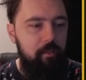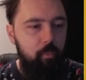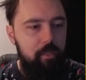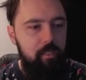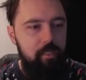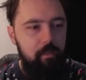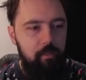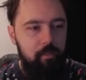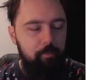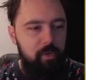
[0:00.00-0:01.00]
when
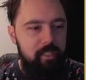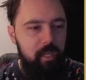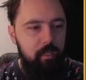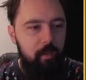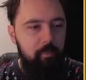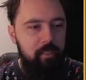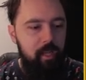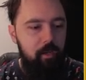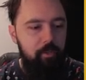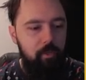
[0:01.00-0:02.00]
the price start coming
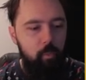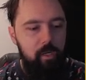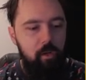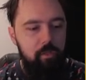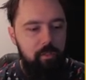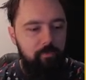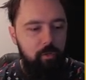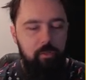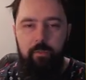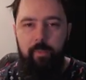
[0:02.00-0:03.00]
down you want to also
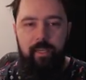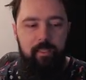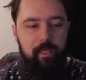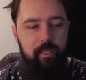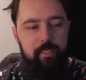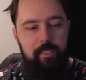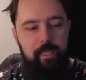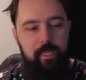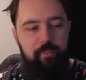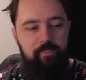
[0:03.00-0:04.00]
follow the macd and see
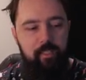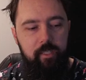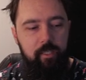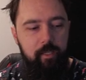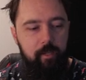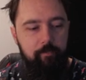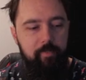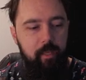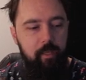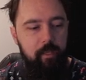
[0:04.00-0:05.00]
if the
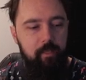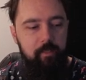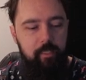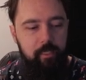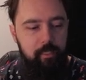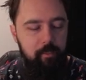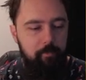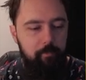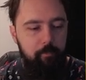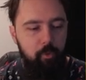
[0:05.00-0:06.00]
the
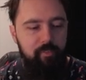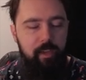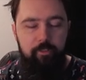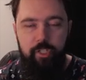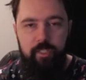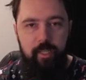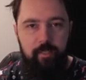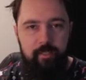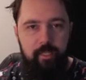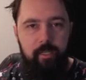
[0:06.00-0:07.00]
moving averages
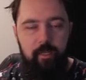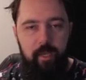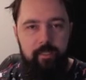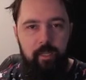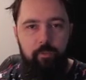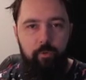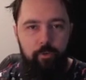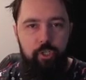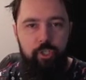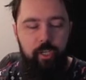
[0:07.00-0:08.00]
and the signal lines start
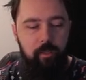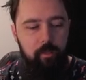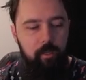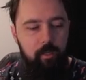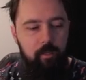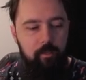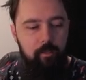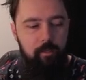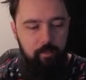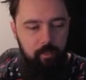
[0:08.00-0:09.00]
converging uh,
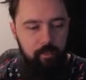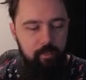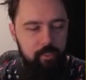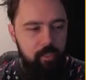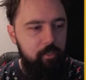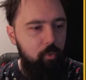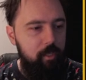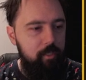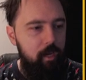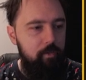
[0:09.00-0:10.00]
and start
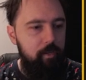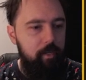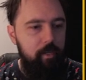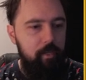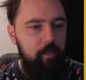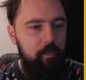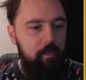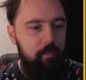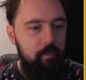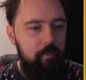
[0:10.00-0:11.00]
going down
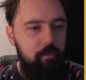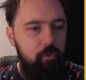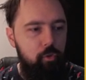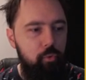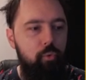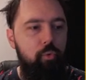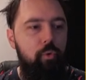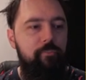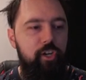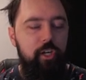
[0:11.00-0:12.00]
uh, to
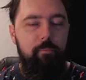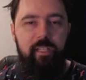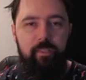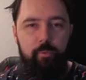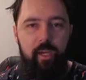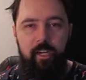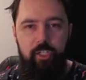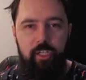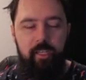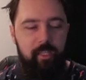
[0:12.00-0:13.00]
confirm that we are
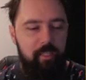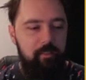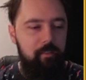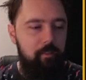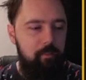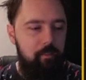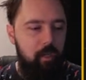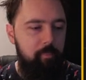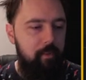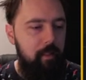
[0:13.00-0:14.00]
actually hit the
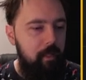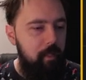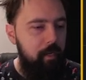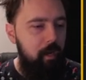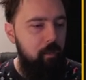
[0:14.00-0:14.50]
top. Now